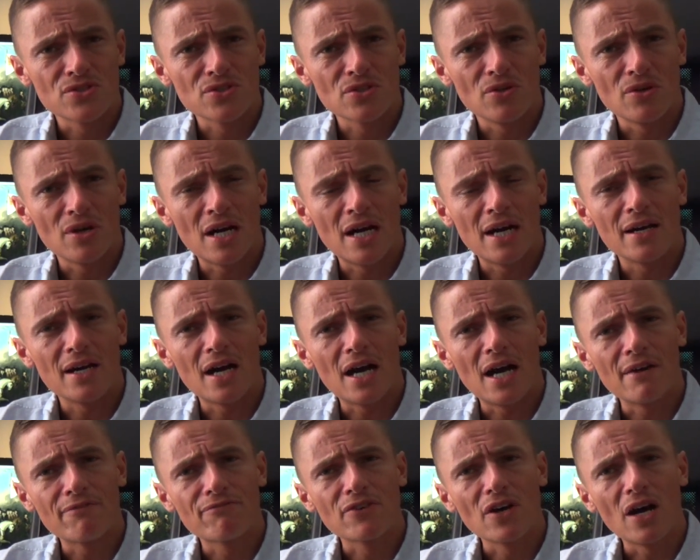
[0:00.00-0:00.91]
So
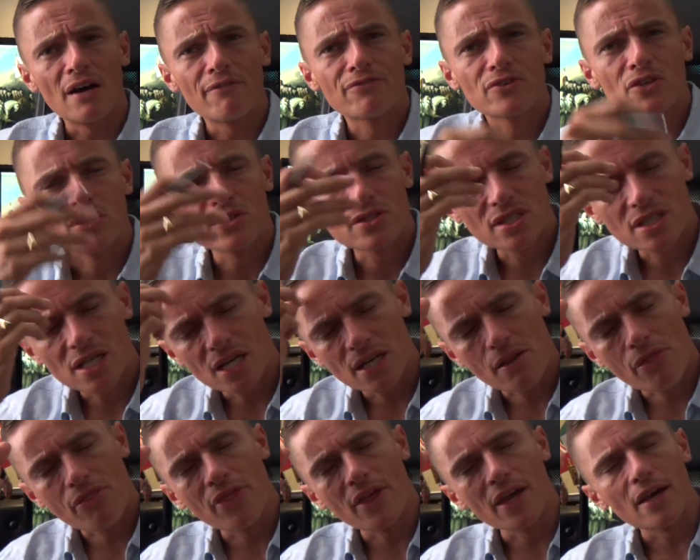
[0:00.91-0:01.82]
I've got to
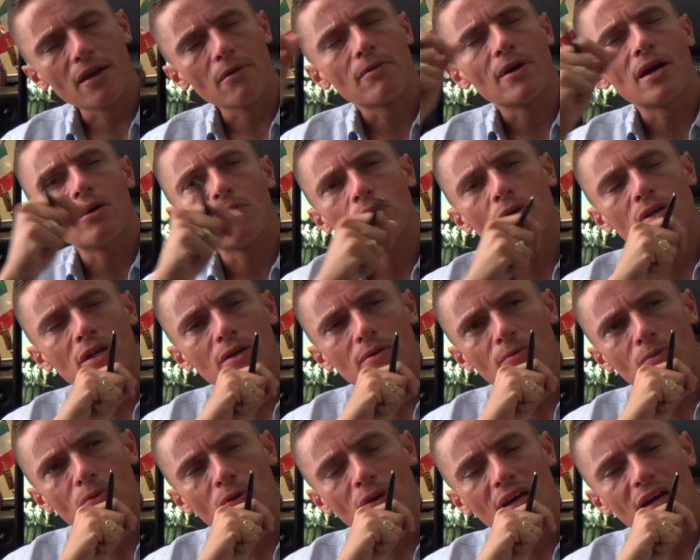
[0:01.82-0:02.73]
kind of think about
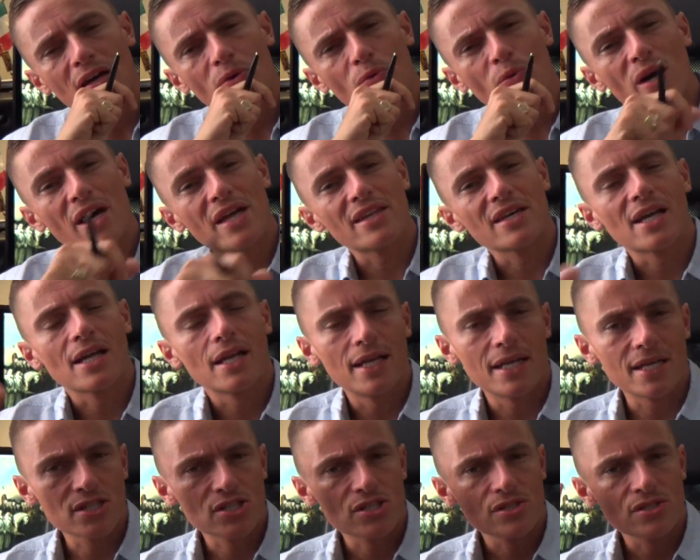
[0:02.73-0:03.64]
where the
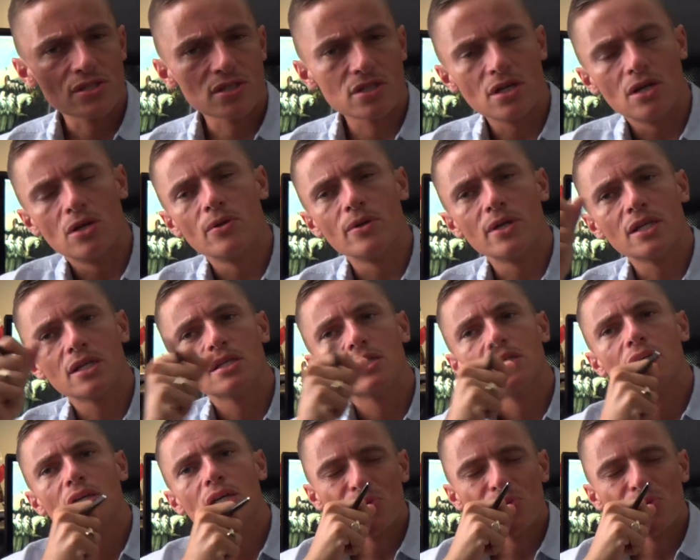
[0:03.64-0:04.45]
collection's going.